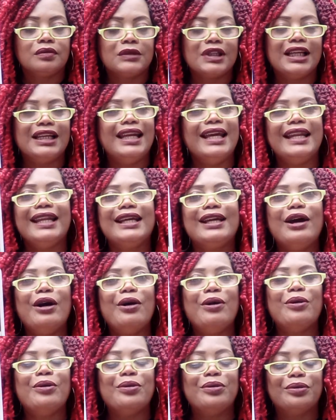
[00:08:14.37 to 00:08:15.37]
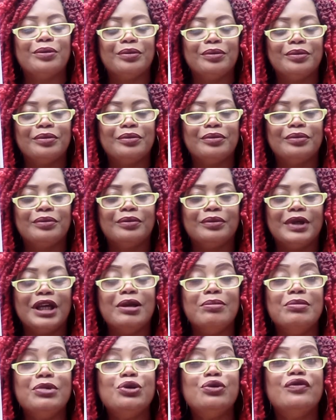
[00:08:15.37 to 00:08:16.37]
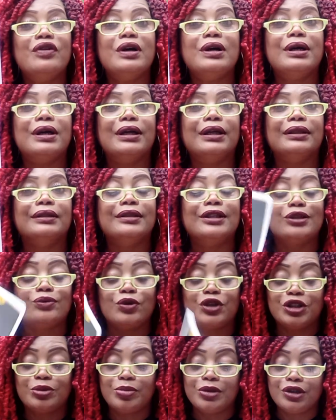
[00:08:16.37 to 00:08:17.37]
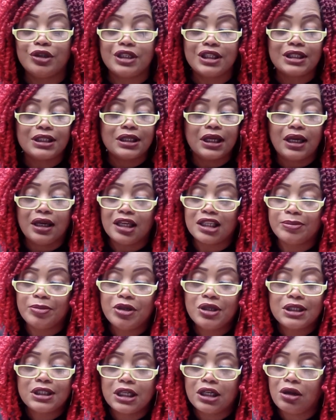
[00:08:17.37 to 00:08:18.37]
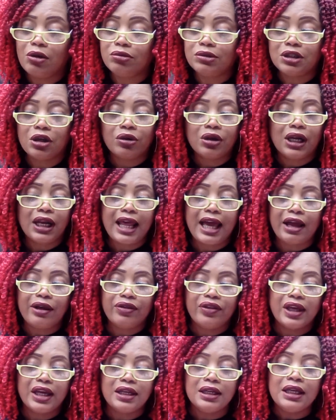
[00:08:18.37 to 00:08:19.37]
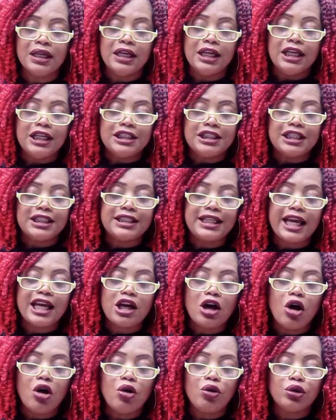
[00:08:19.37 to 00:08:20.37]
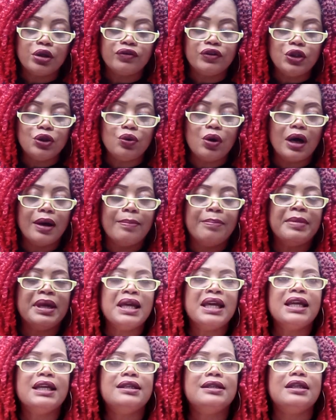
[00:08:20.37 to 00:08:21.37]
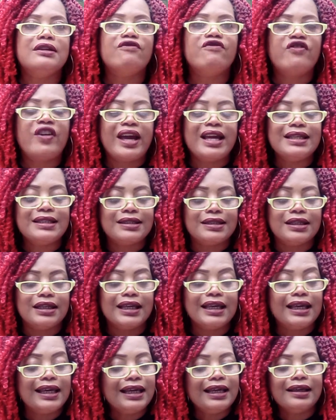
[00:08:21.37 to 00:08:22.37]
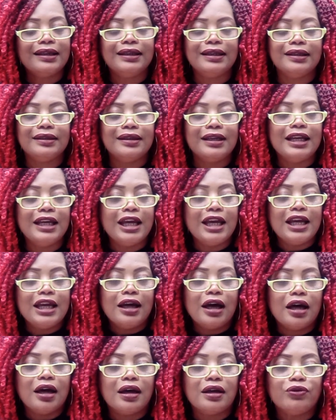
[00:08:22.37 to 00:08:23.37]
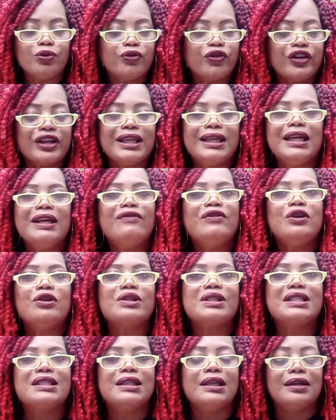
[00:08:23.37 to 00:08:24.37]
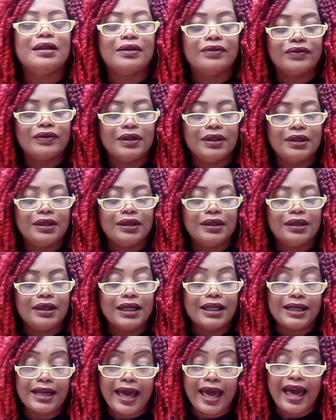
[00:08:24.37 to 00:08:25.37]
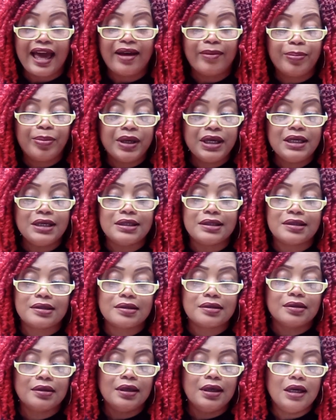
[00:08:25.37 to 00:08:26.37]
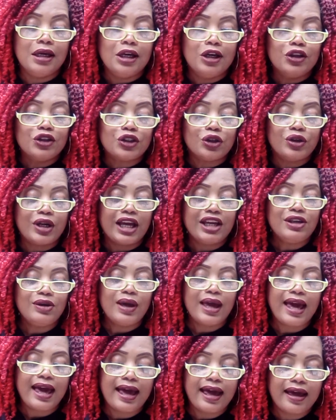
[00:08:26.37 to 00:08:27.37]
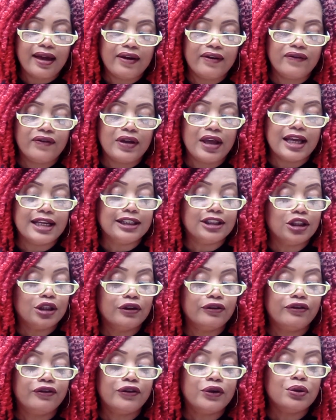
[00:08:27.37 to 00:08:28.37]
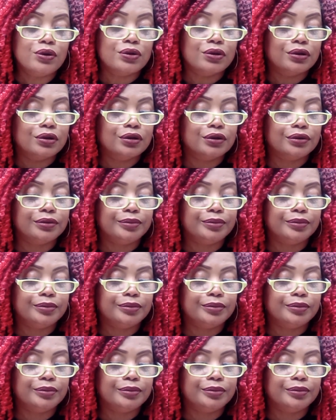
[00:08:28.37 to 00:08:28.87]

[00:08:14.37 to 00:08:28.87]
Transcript: Let it go and move on. That's what Spirit is saying. Spirit said, don't, don't allow that to take hold of you. Amend it, face it, heal it, uh, forgive yourself, and have peace. So now you have the fool.